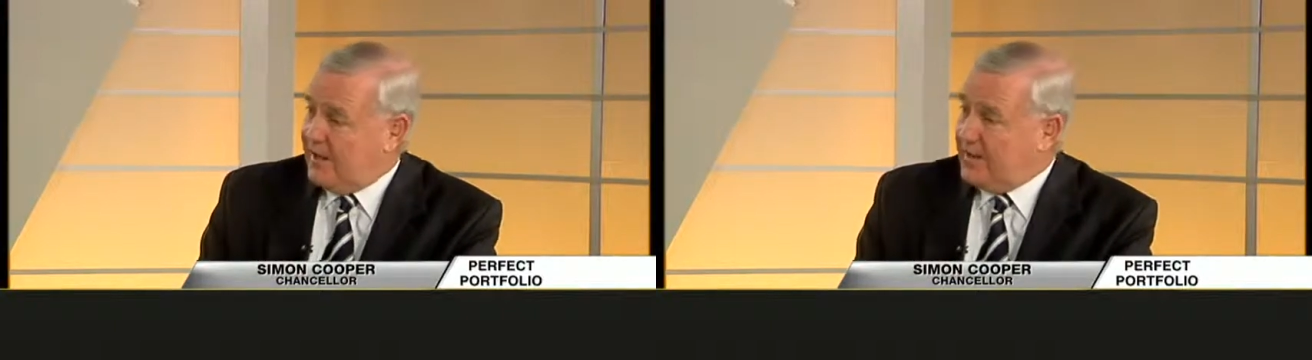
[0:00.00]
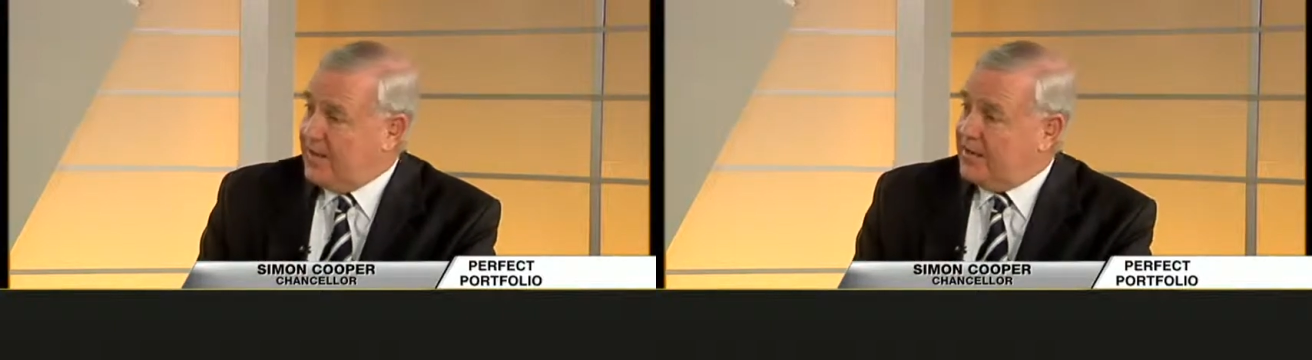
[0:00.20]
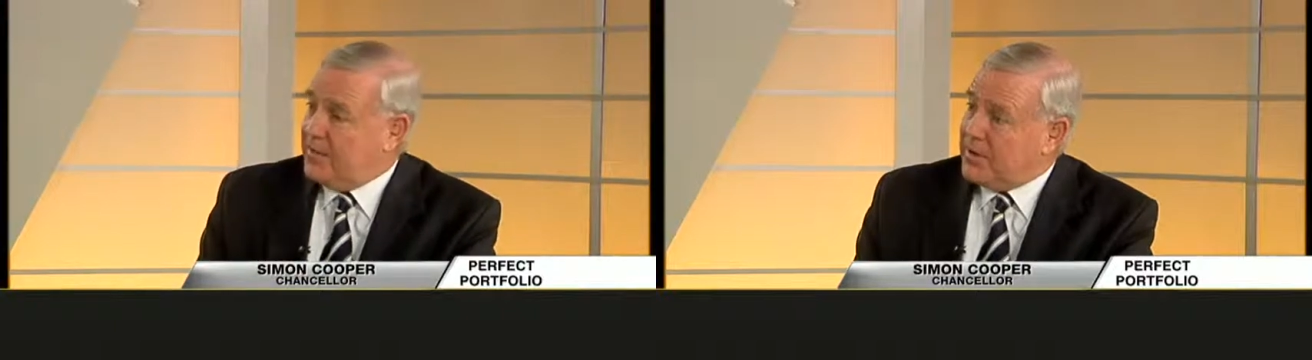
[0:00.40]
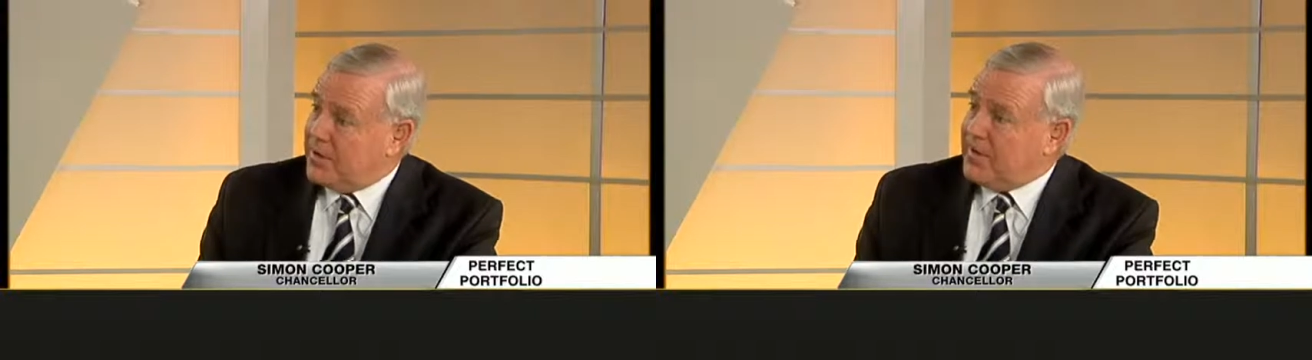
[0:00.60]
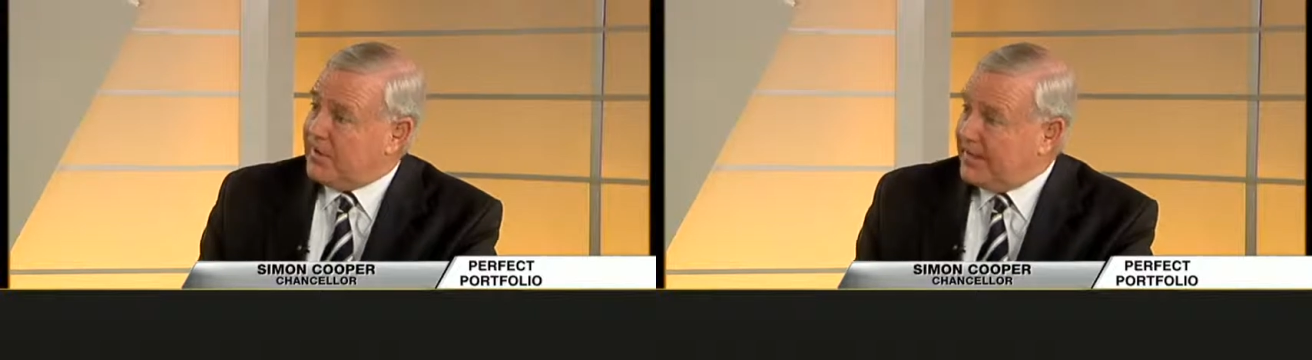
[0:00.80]
Then
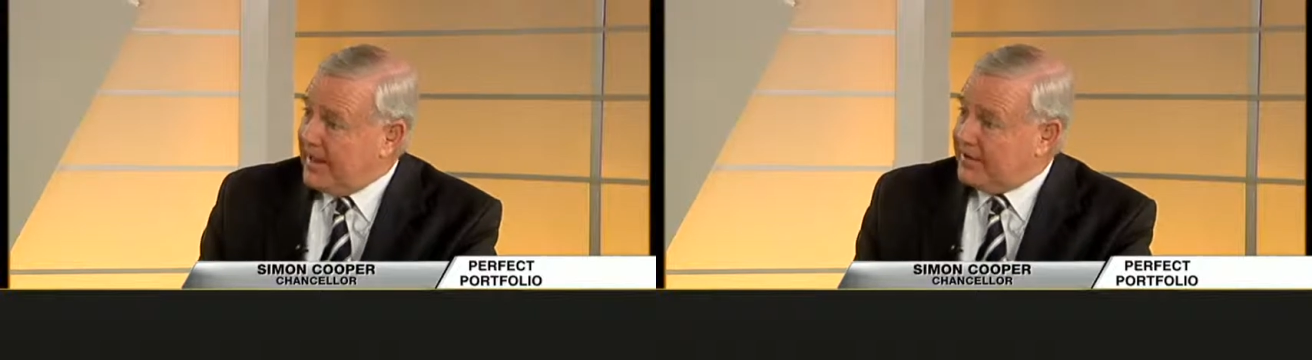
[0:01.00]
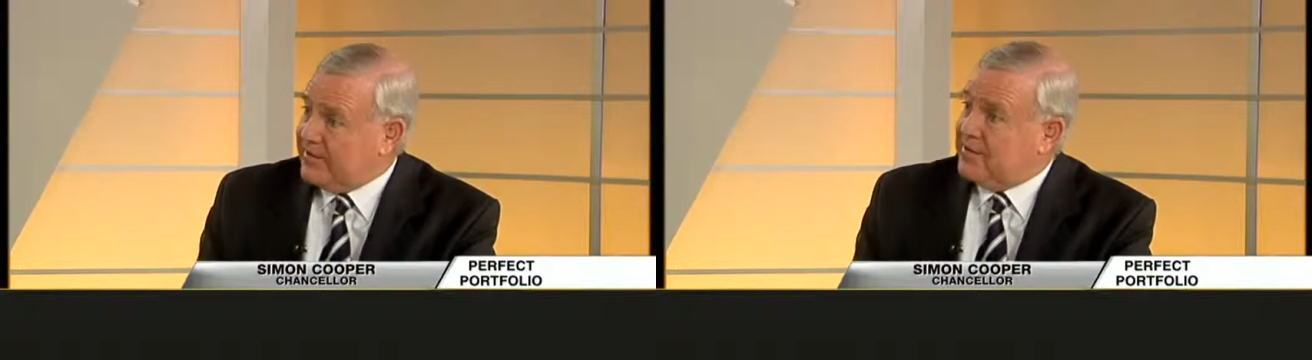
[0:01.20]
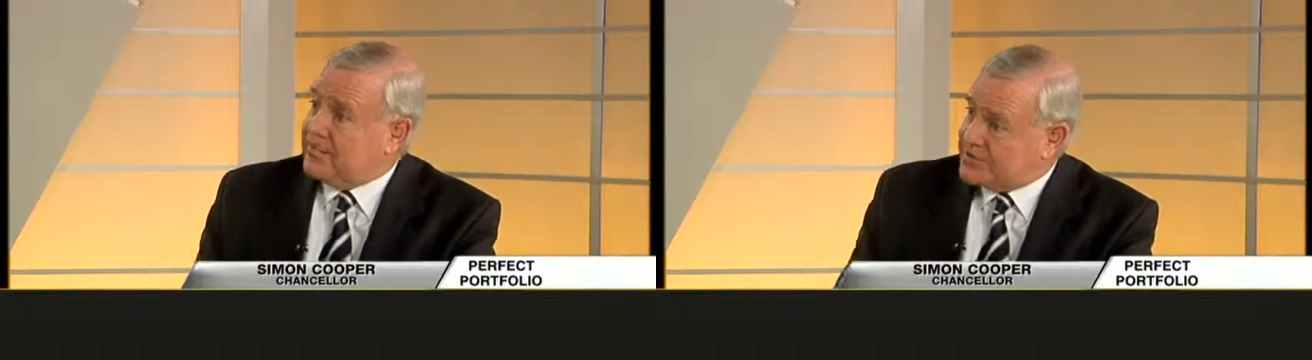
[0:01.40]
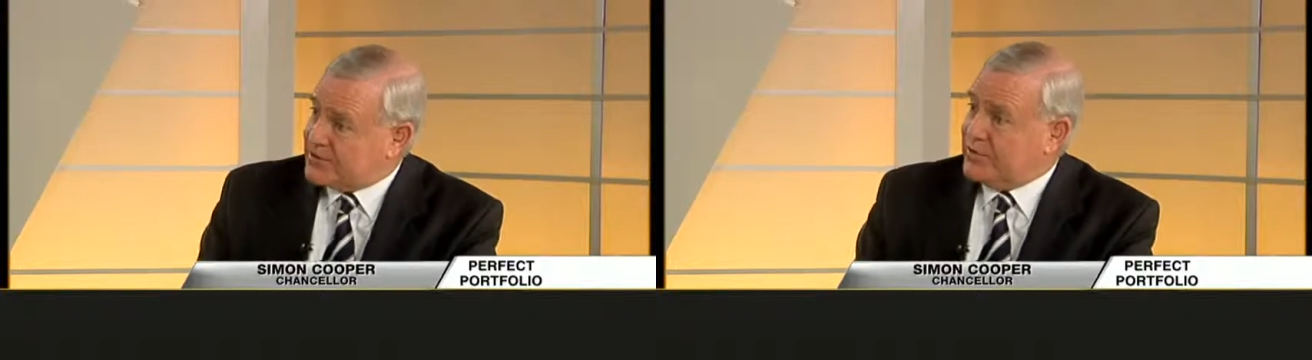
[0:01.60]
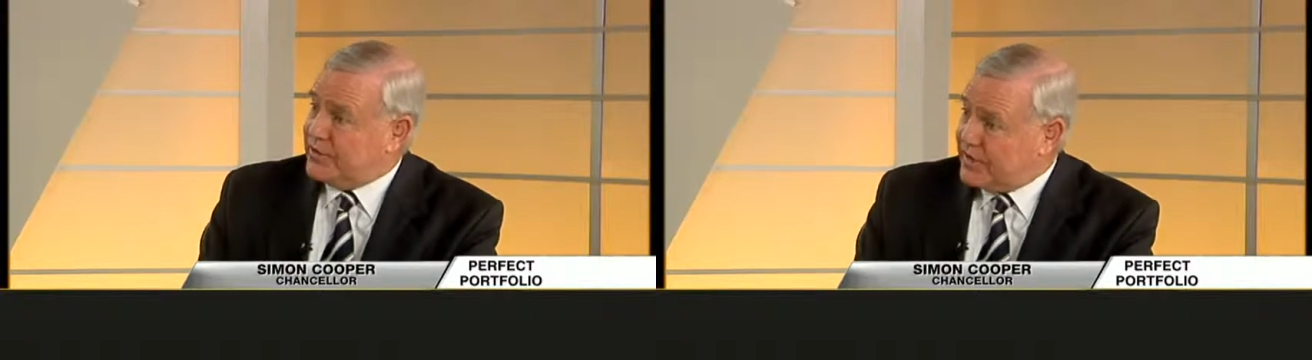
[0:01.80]
applying that
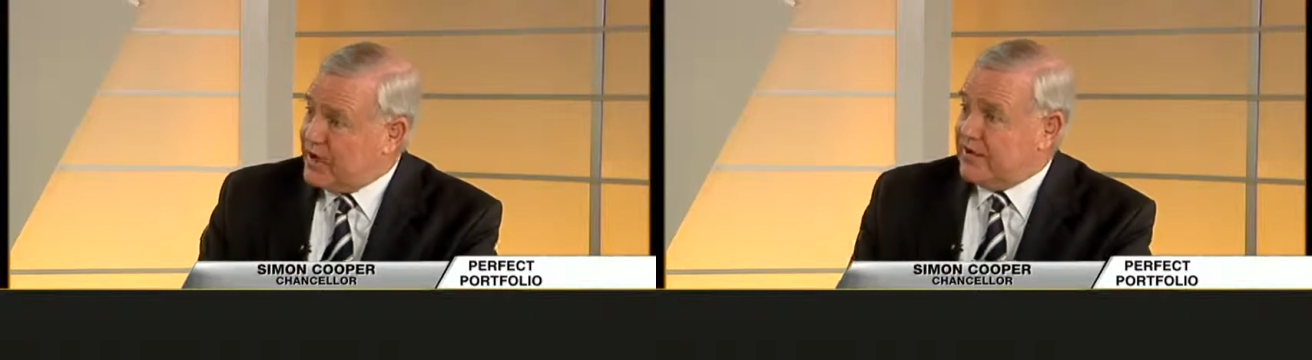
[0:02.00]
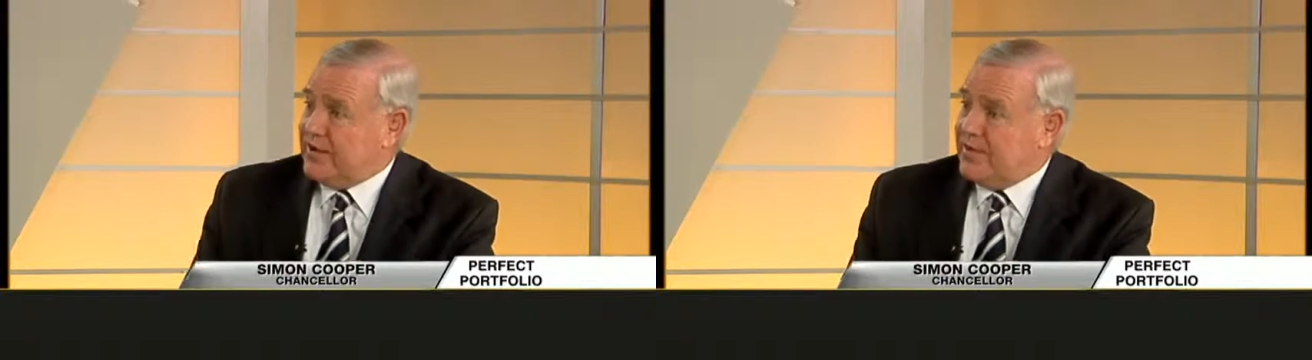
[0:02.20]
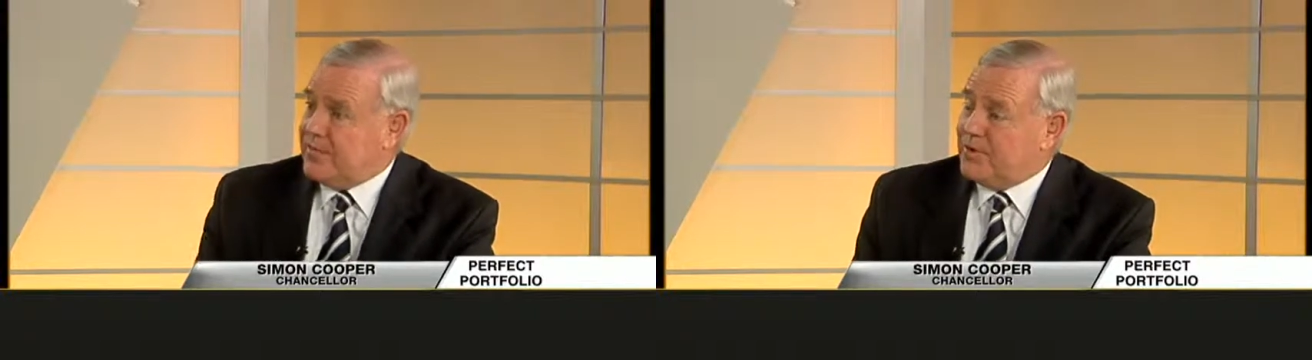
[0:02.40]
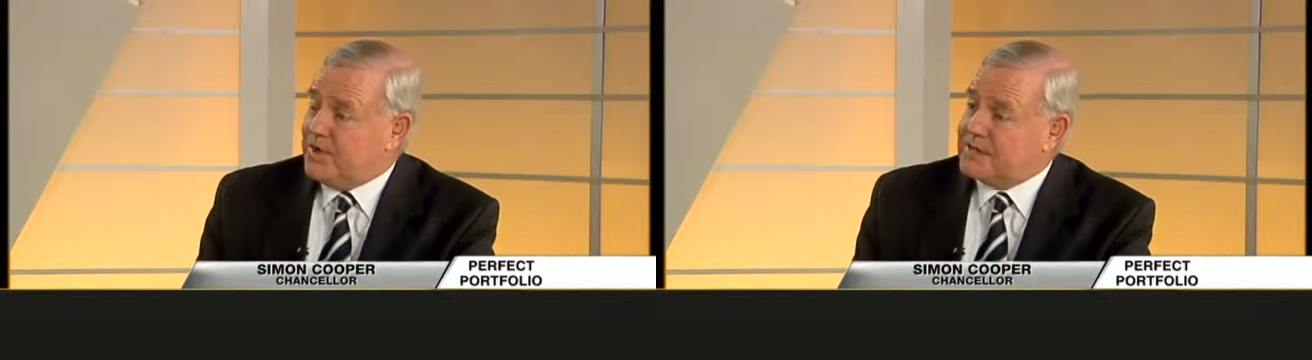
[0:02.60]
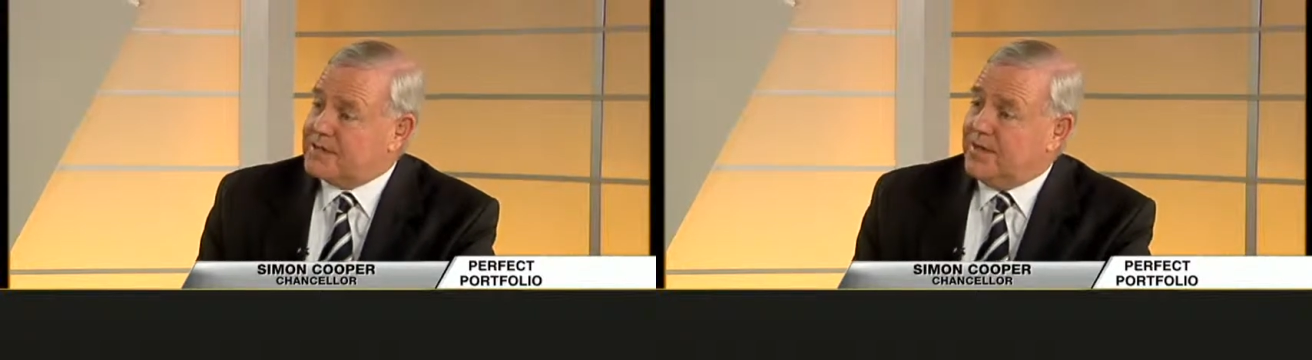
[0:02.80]
to the current lower price.